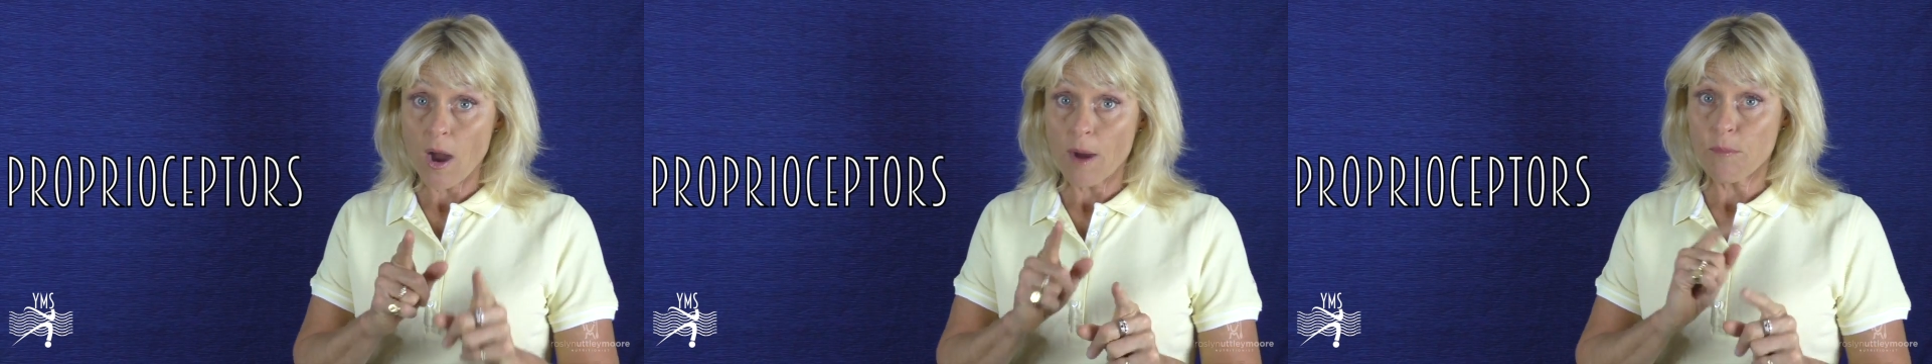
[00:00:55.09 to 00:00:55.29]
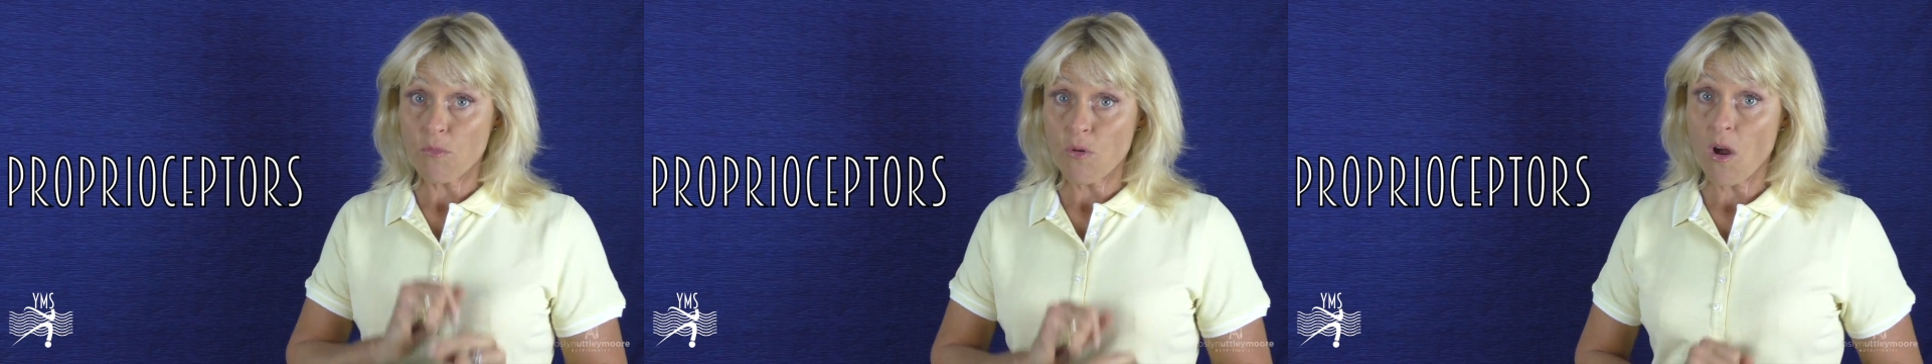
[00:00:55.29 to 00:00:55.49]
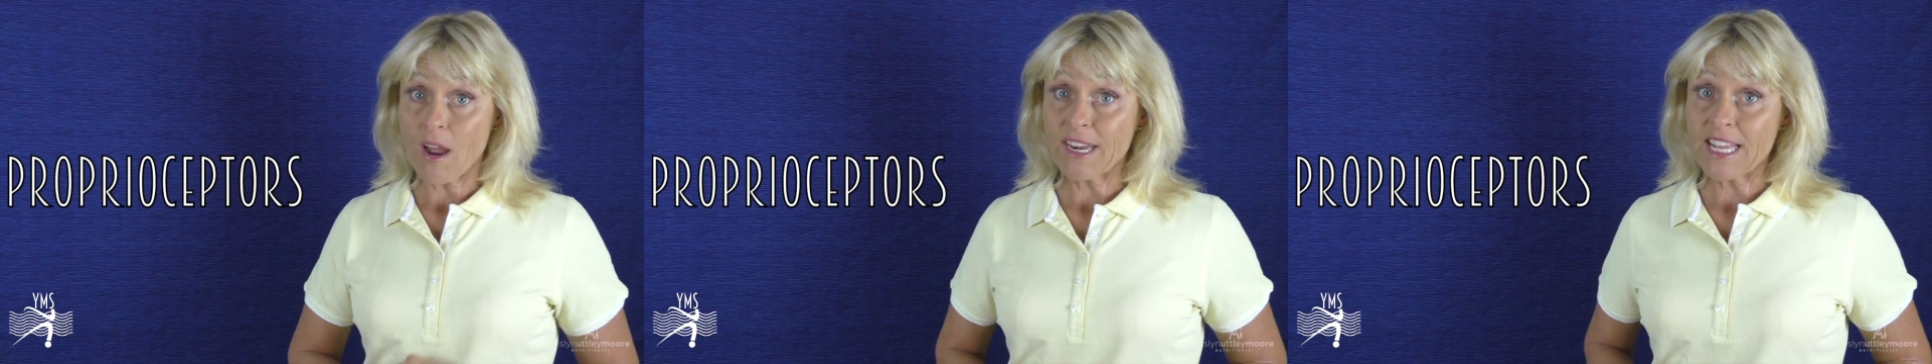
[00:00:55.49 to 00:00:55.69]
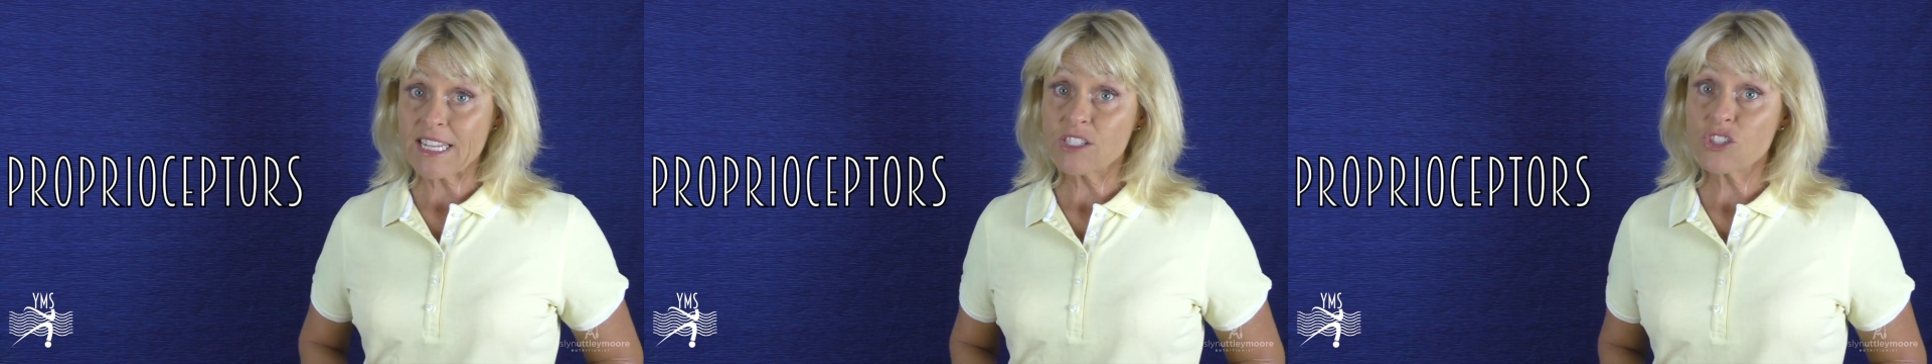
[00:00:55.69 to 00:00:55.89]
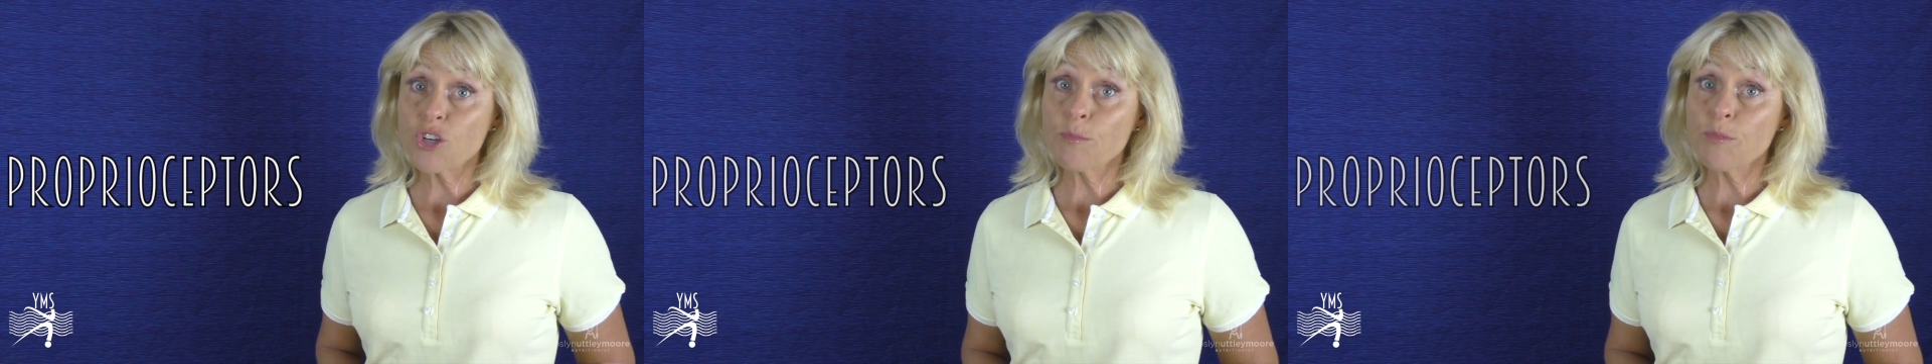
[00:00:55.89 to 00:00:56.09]
upright
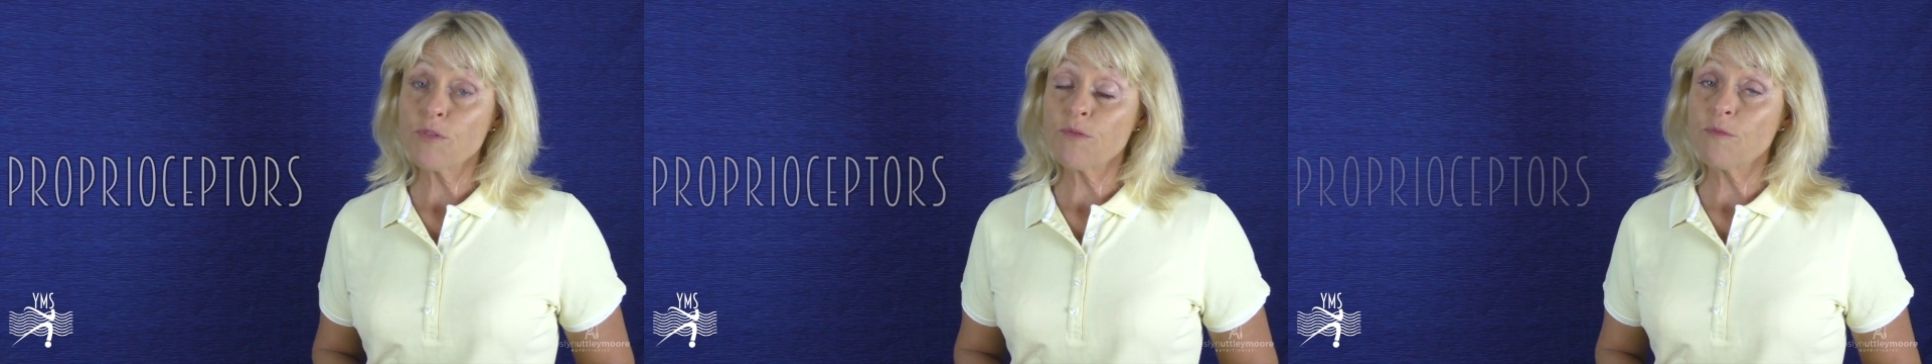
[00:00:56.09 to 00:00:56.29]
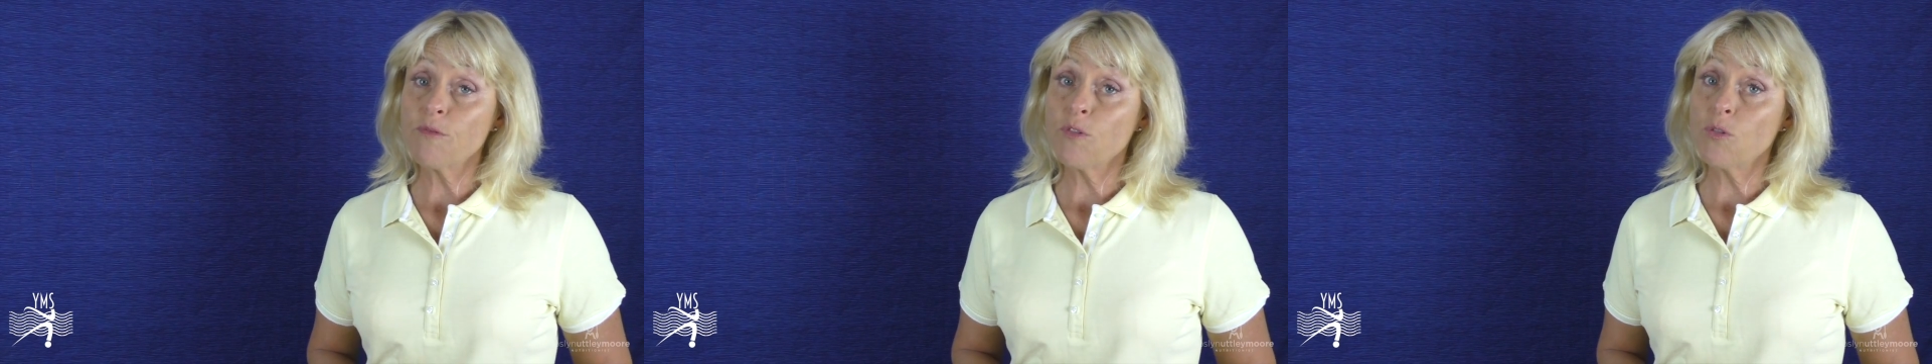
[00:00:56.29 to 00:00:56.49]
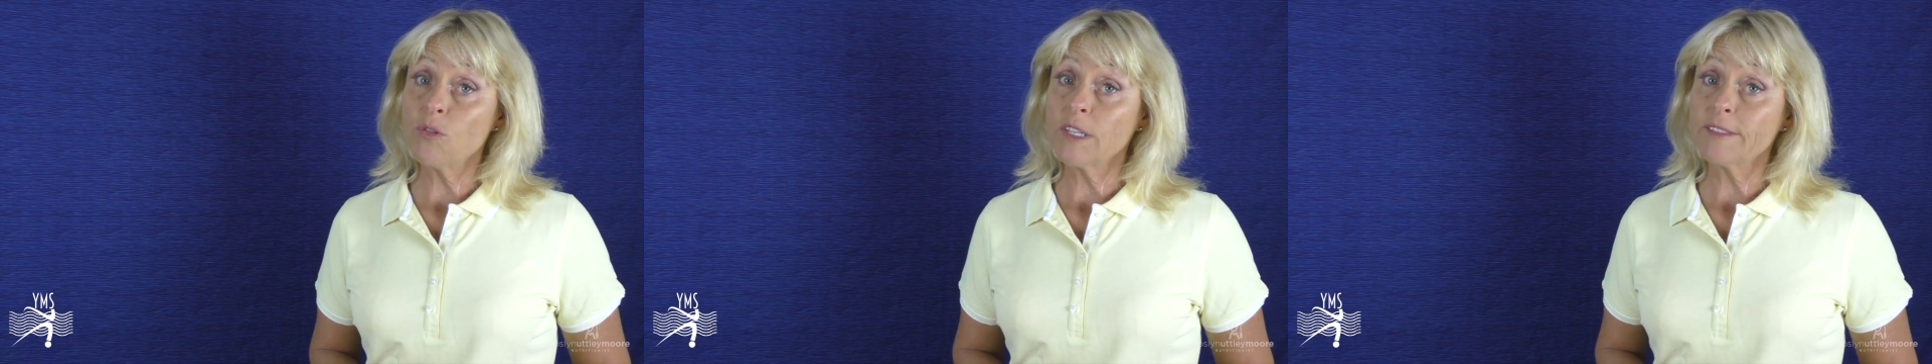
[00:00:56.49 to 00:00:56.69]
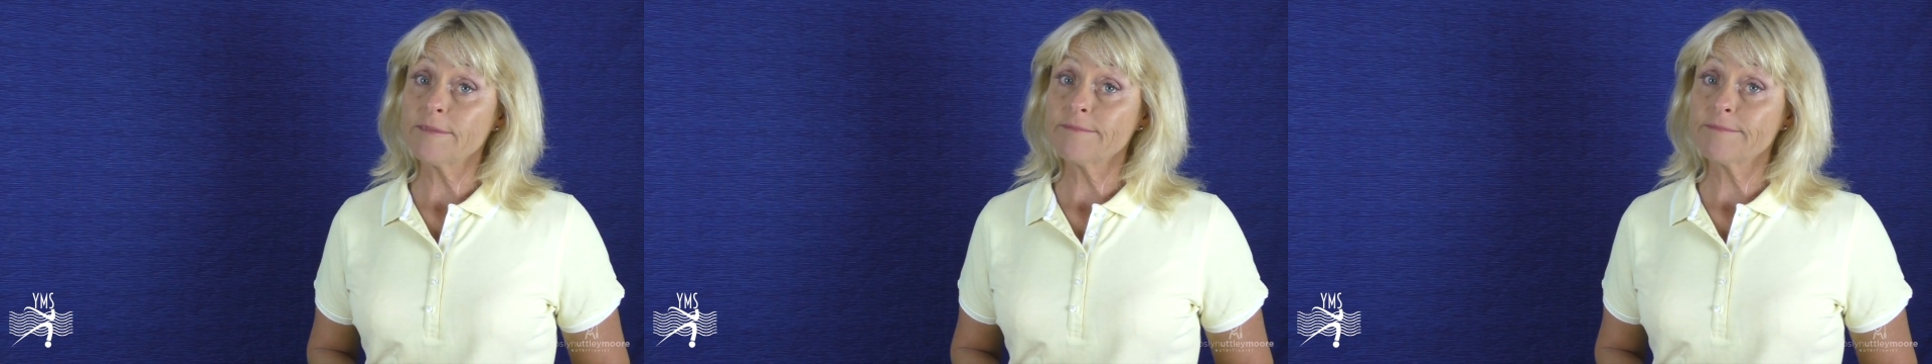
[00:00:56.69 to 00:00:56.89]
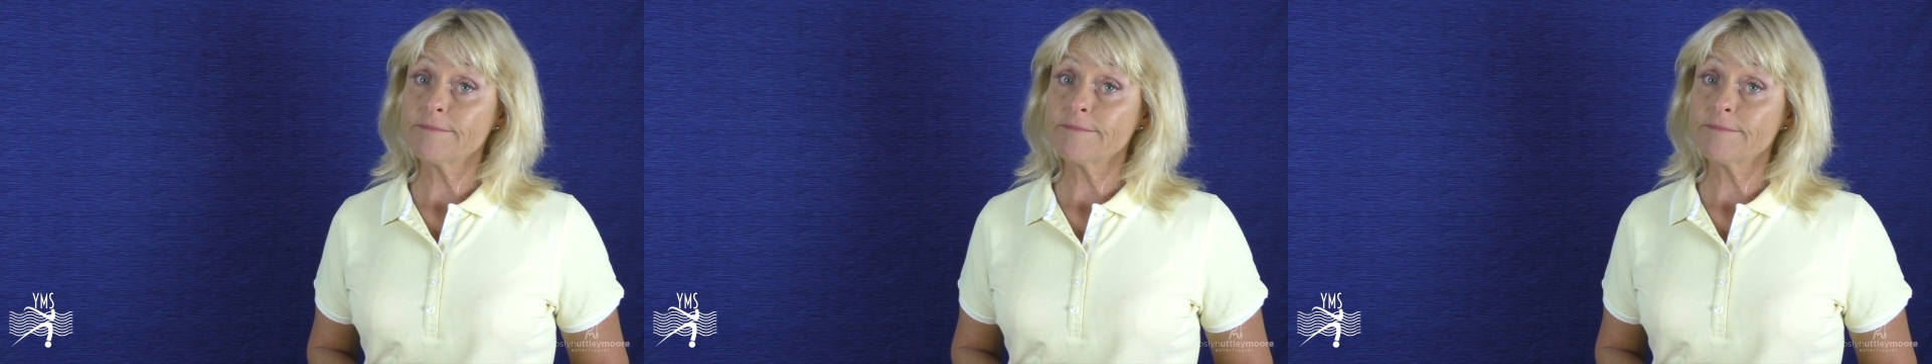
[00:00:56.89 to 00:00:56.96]
and stop you from falling.